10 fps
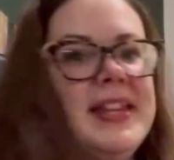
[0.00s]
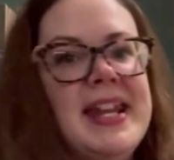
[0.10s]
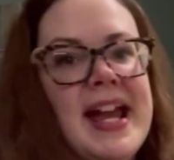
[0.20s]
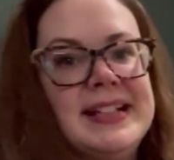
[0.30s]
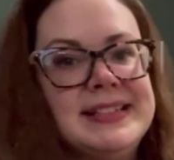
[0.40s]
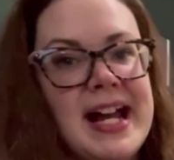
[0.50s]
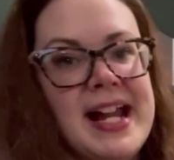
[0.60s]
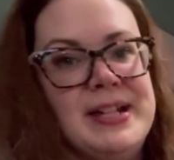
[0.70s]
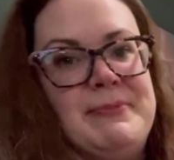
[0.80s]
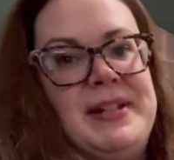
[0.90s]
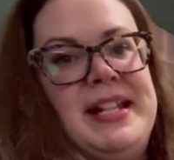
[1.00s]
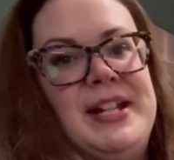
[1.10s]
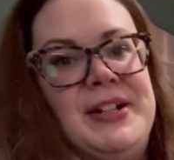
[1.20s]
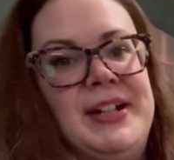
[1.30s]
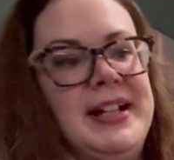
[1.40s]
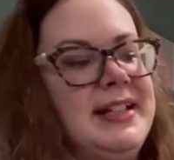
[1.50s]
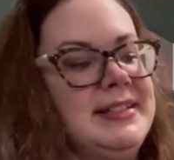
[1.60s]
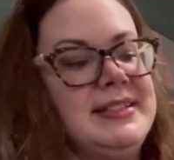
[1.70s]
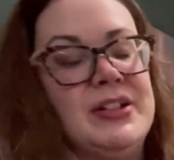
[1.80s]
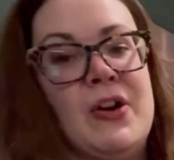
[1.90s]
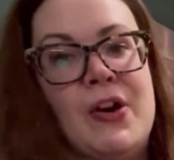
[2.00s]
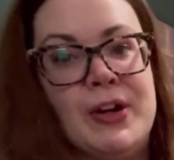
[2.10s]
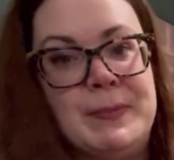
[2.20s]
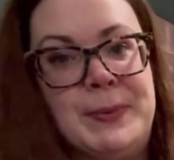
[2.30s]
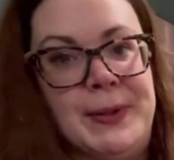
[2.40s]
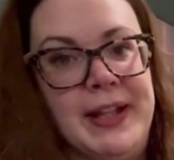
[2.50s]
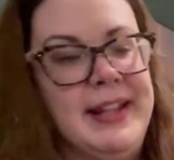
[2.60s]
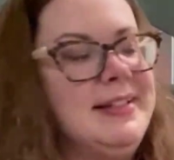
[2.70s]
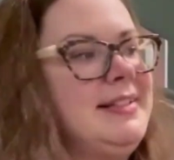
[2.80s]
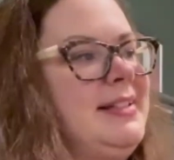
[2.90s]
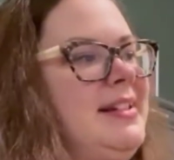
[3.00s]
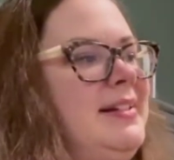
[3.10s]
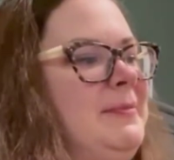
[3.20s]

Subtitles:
The next item in here is an art print.